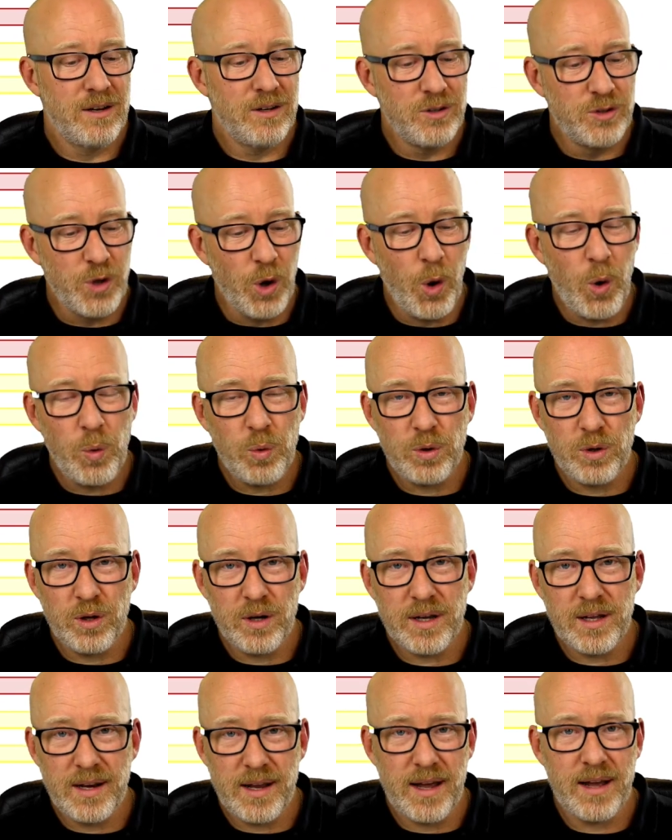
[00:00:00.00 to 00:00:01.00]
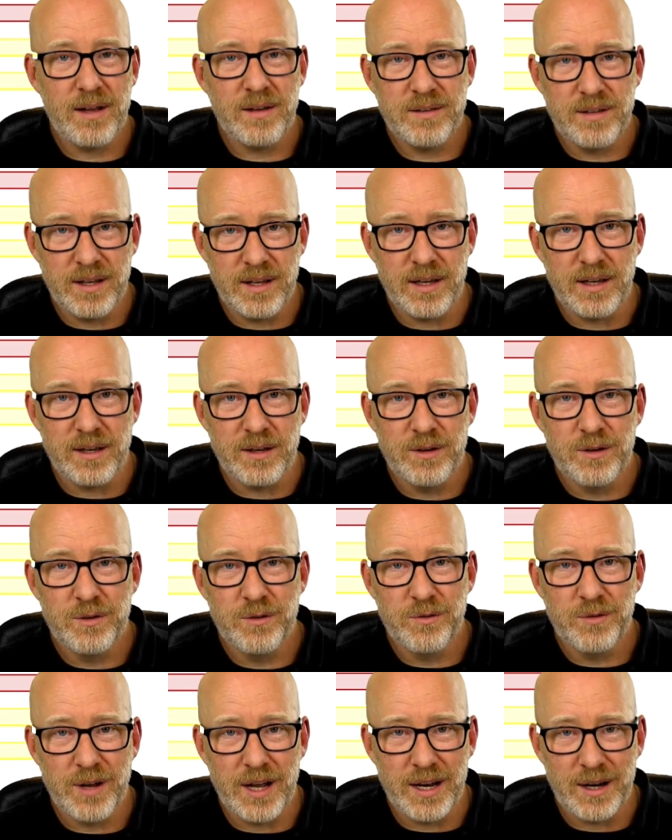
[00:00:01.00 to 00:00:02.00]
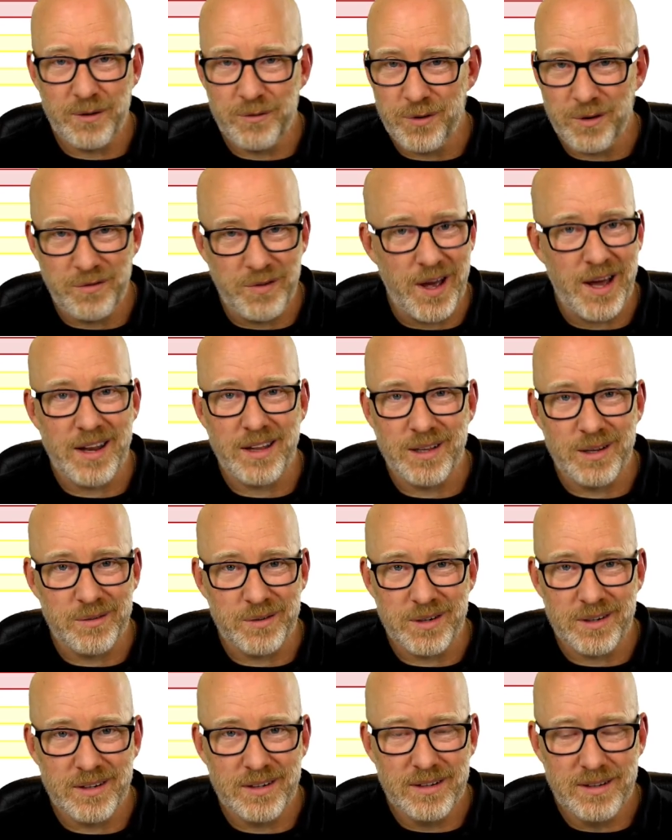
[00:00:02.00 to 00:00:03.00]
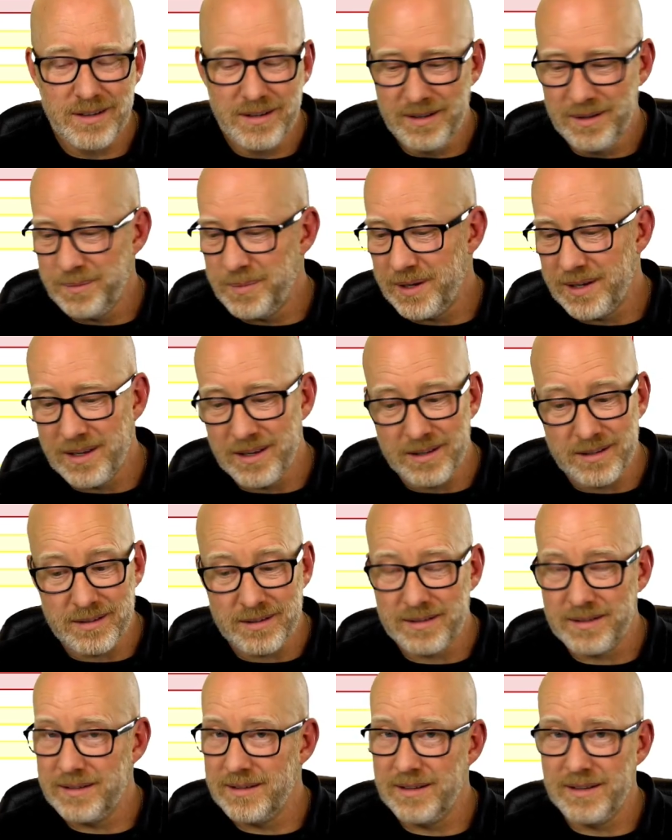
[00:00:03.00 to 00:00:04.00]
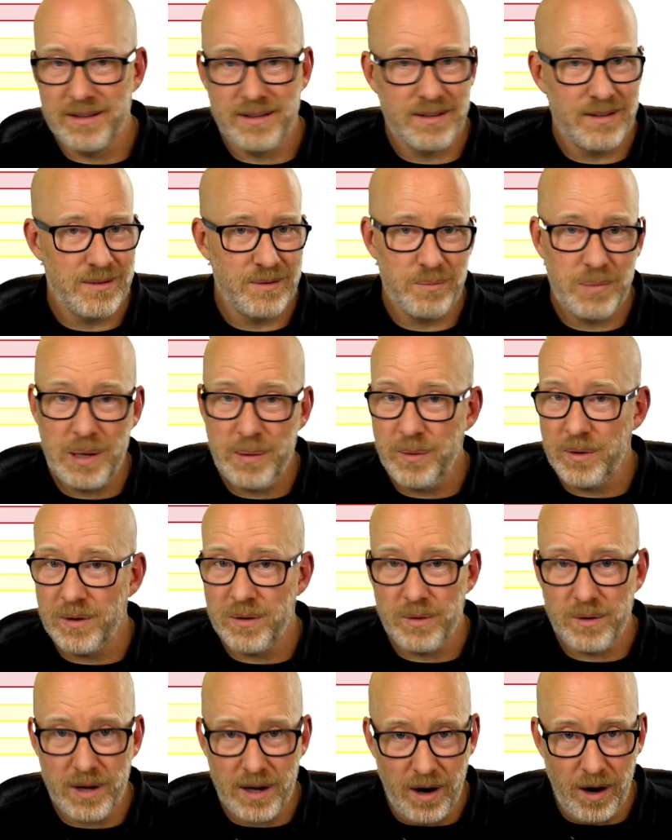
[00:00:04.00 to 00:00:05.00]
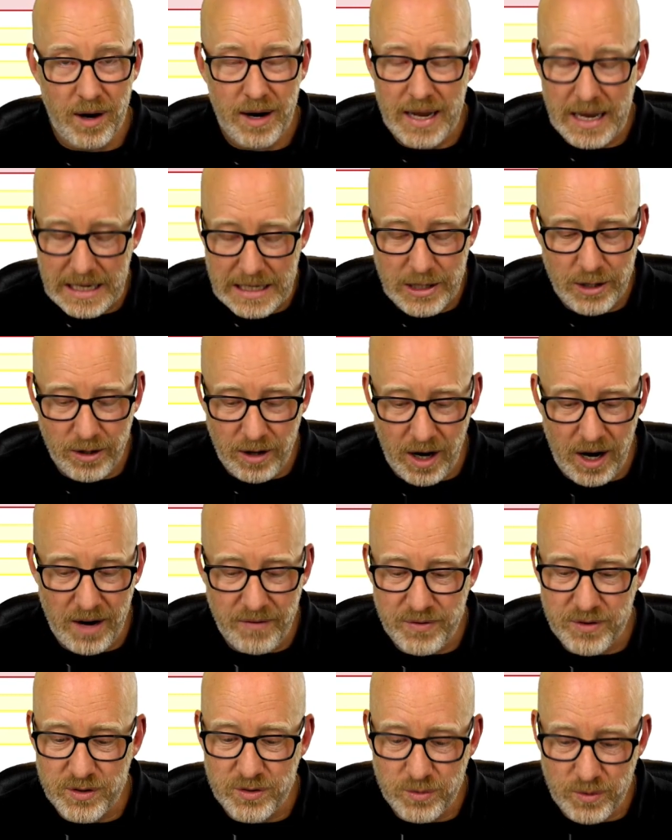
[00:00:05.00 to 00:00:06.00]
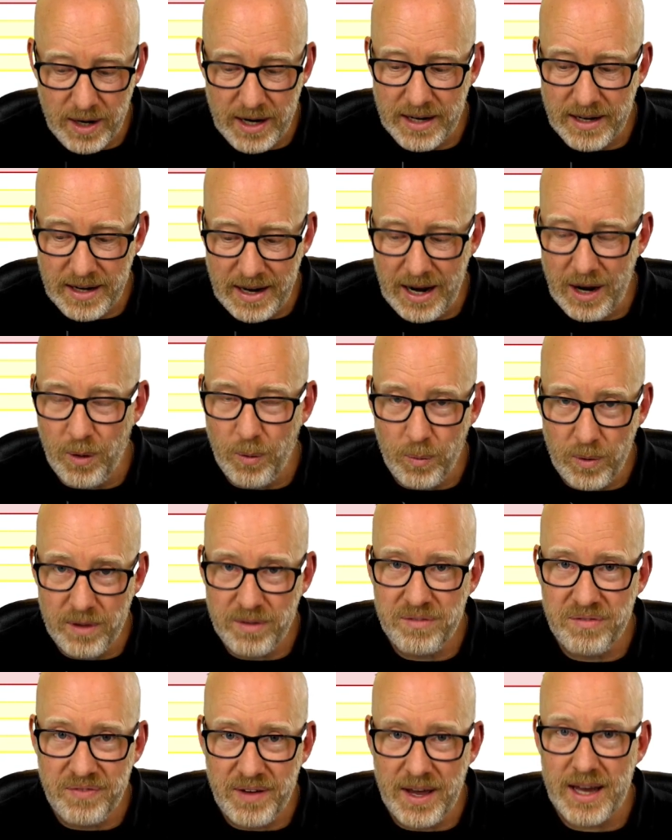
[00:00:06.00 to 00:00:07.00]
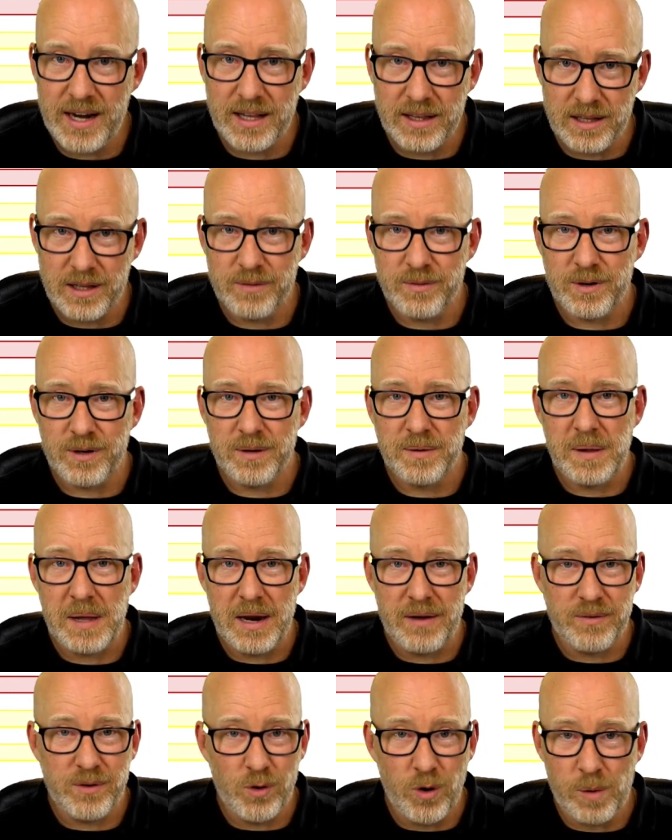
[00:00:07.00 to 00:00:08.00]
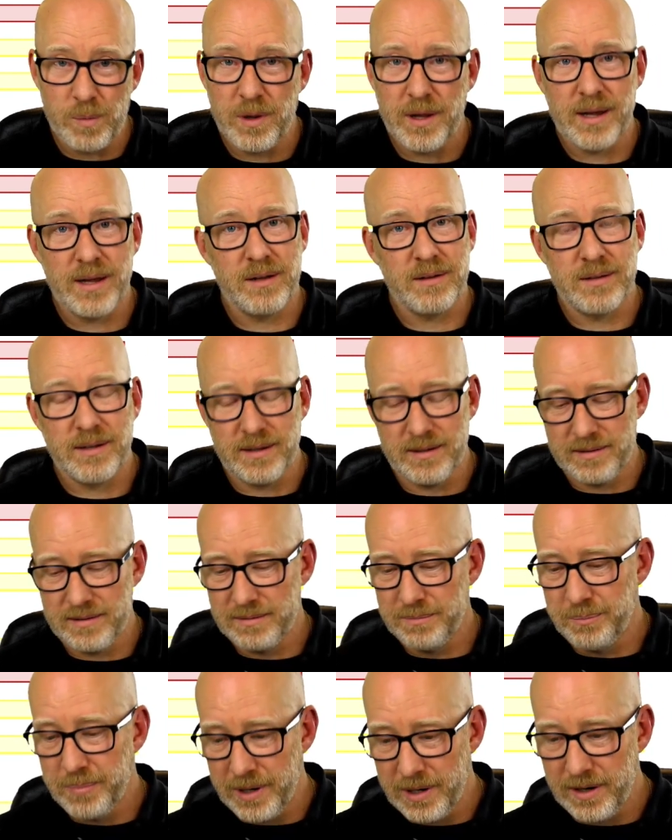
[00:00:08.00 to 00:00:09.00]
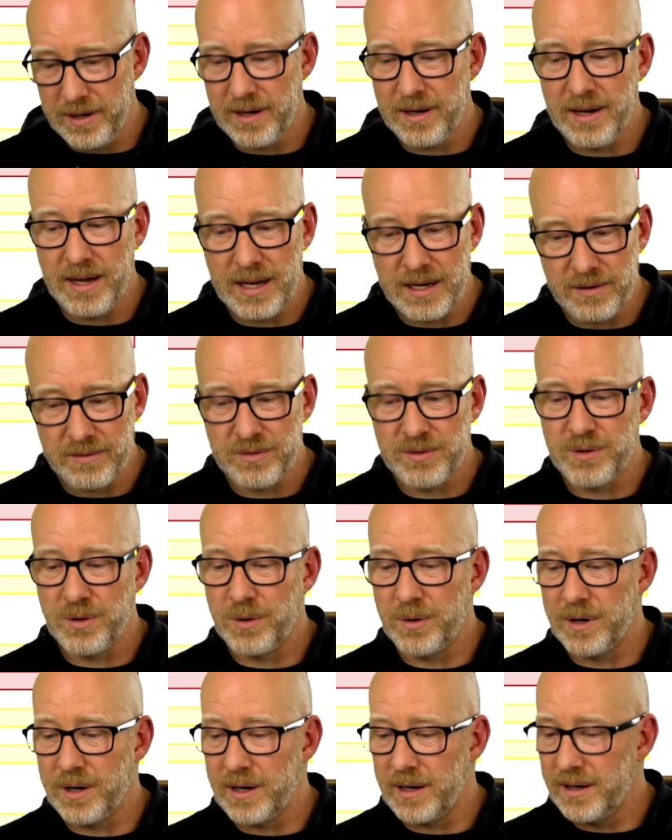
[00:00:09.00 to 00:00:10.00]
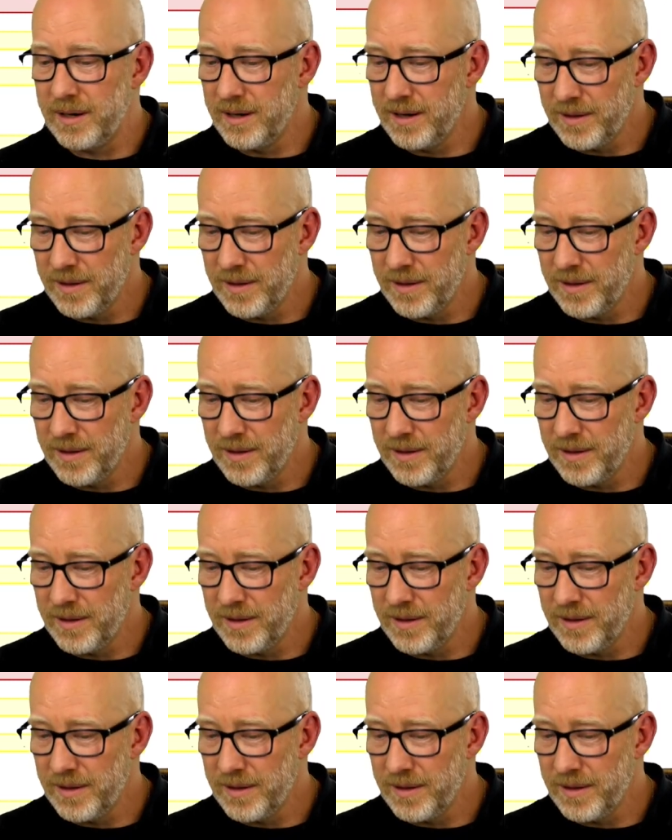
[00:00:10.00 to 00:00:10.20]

Don't look at ALT for fatty liver, because people are in your office right now with fatty liver that have normal ALTs, period, end of story.